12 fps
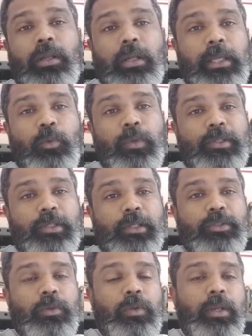
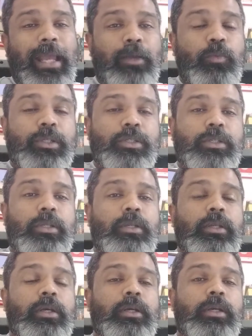linguistics or language
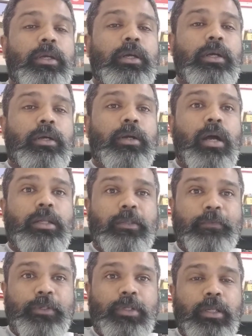in
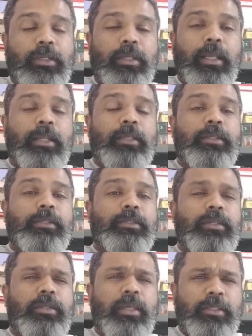artificial intelligence
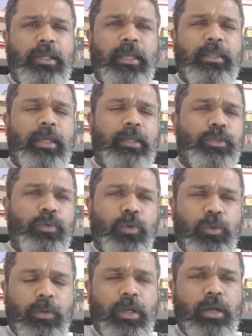and things like that. You
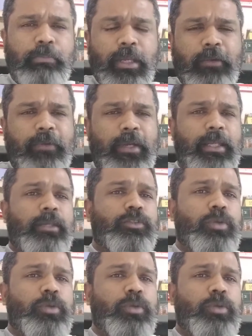know a bit of idea.